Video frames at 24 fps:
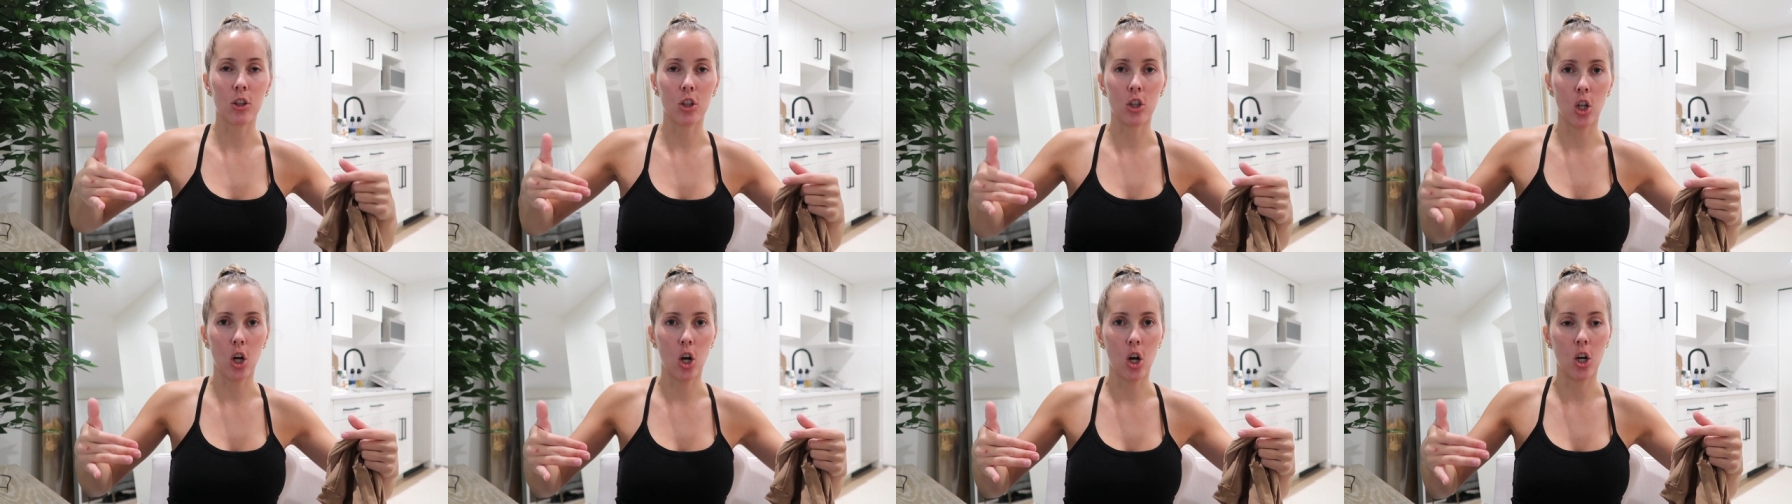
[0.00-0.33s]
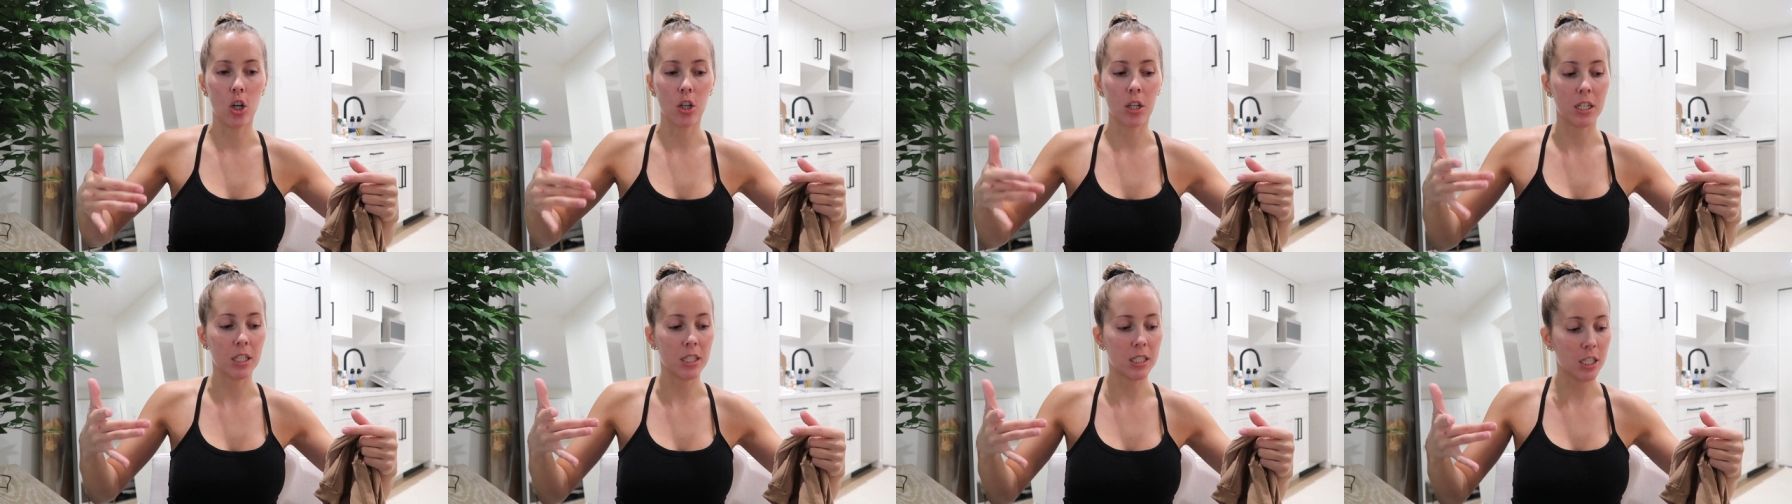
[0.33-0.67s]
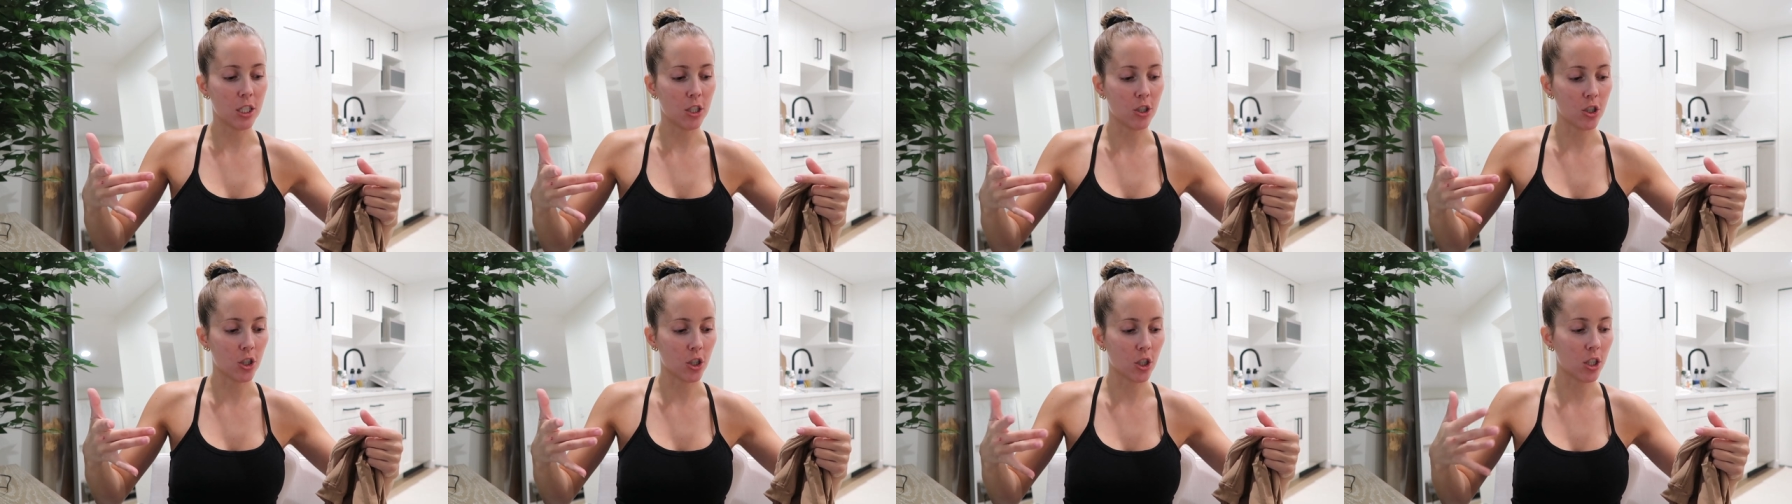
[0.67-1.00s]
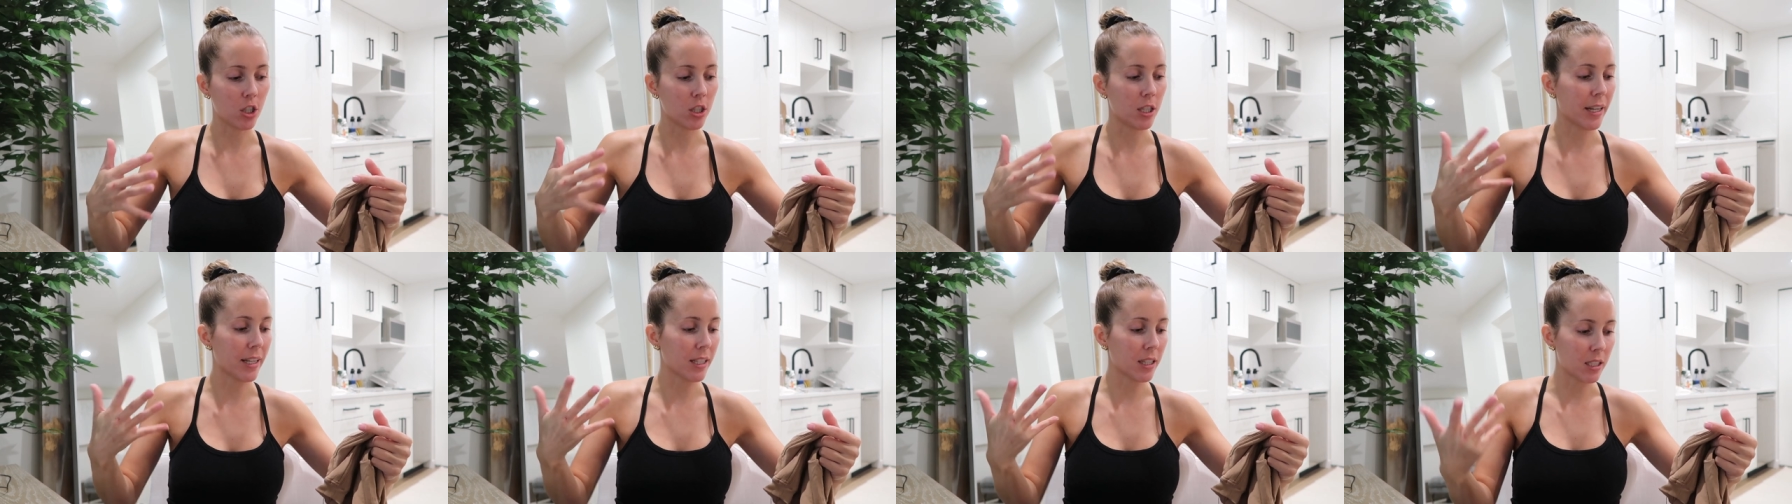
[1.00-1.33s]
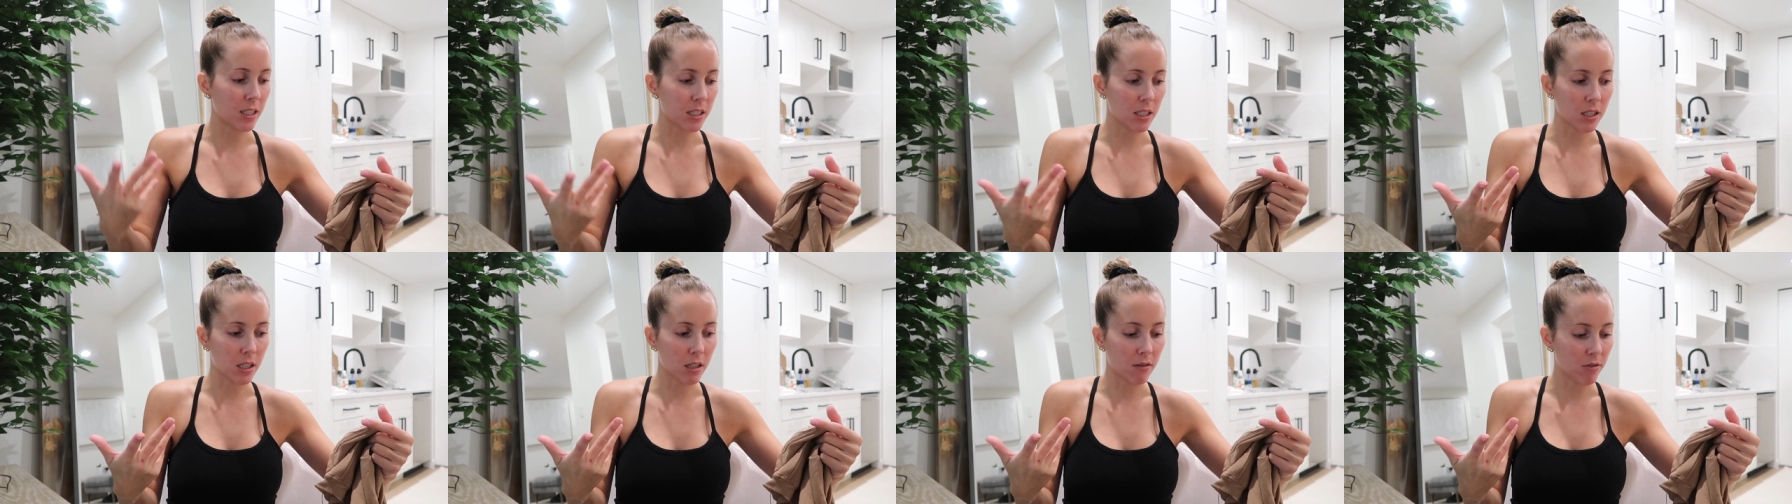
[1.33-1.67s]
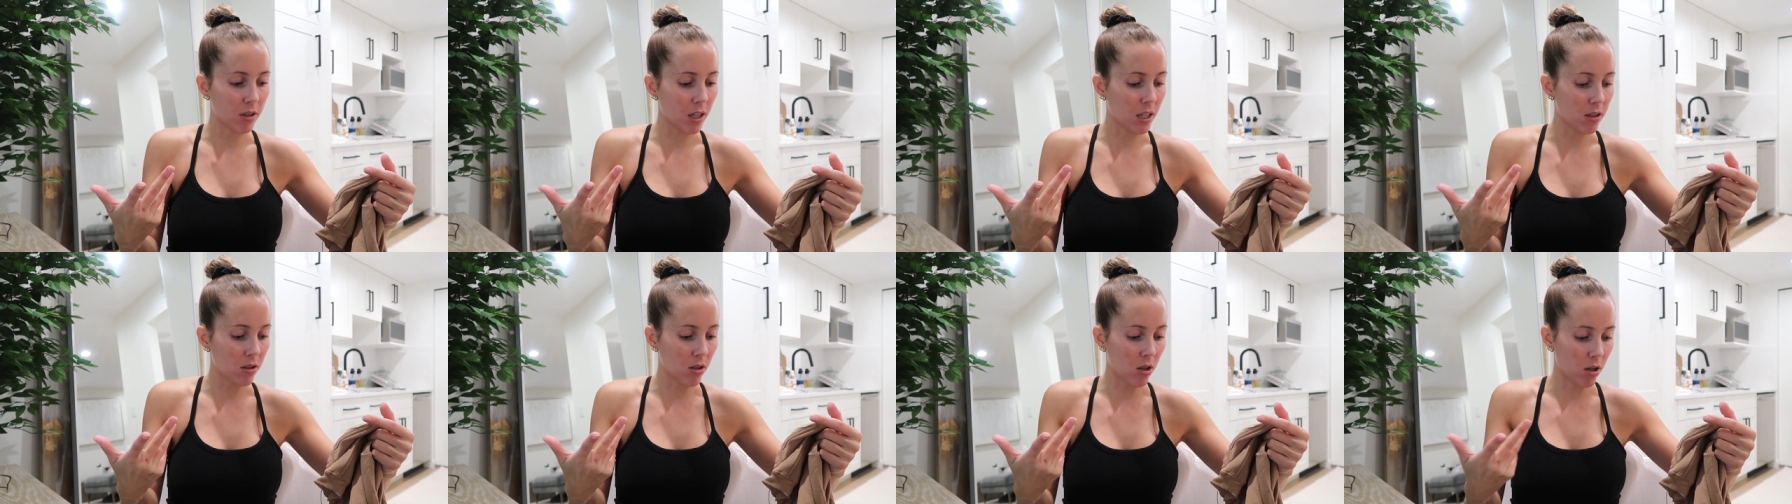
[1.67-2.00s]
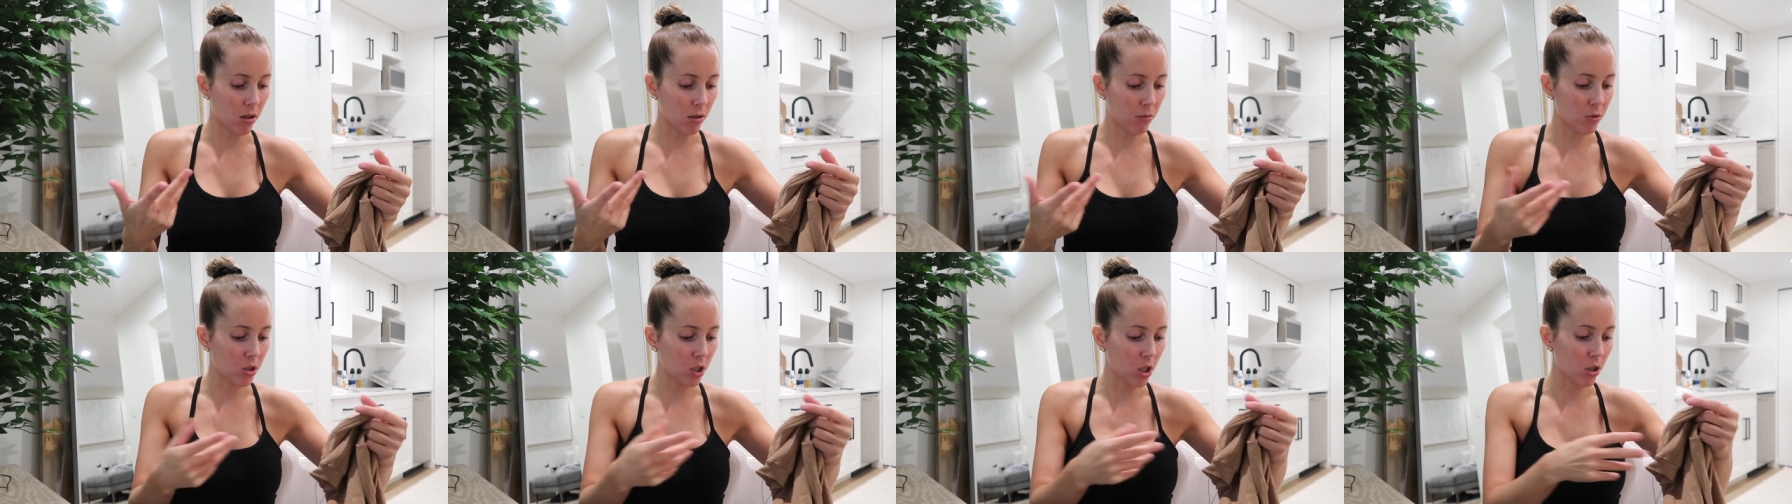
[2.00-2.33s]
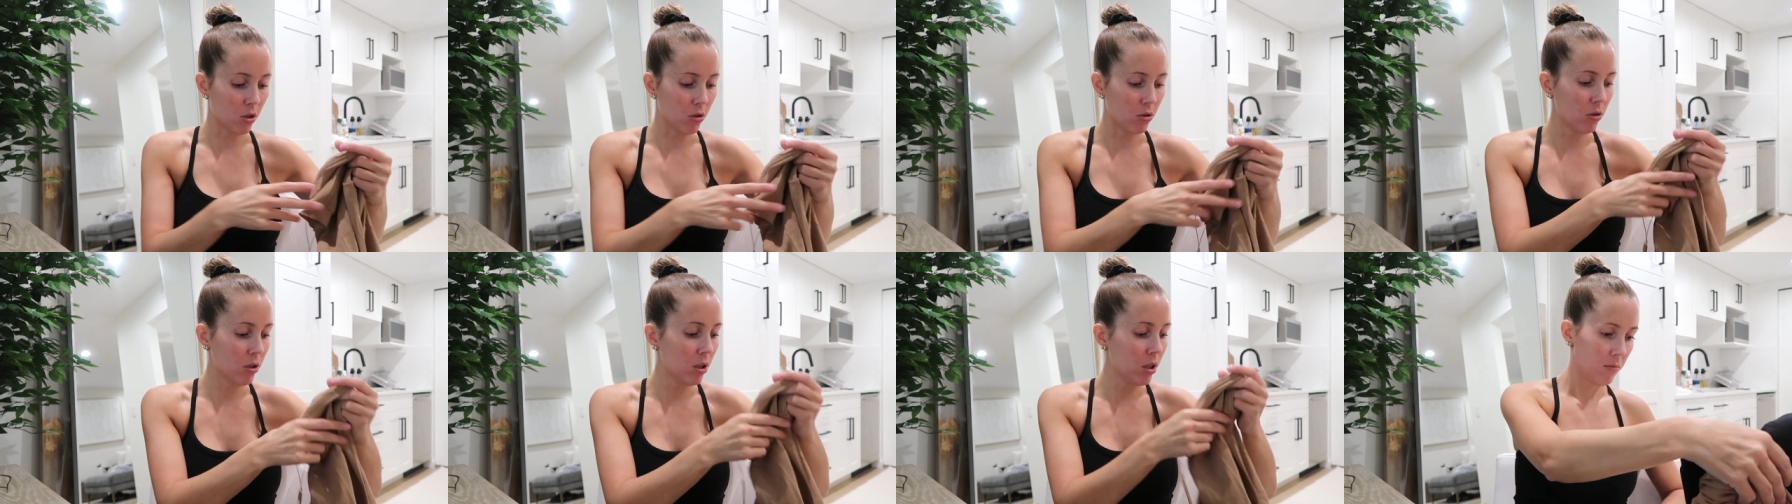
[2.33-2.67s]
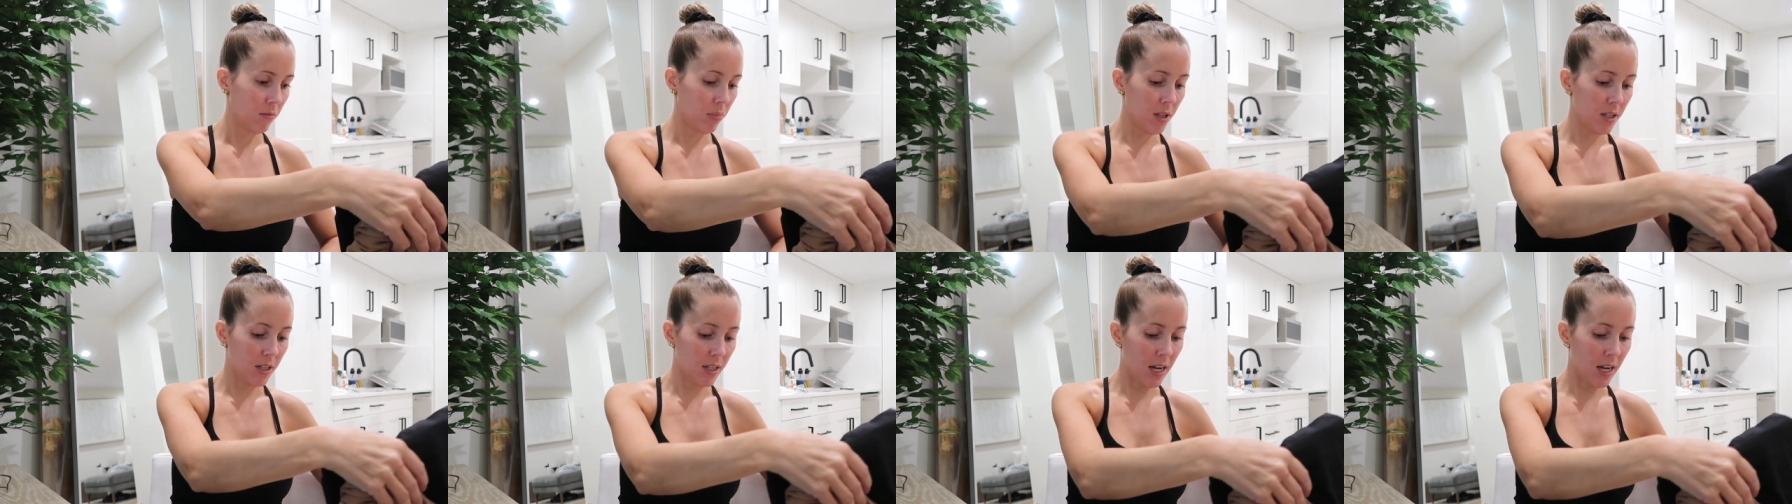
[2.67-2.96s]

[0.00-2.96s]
long t-shirt, like the sleeve length on them too. But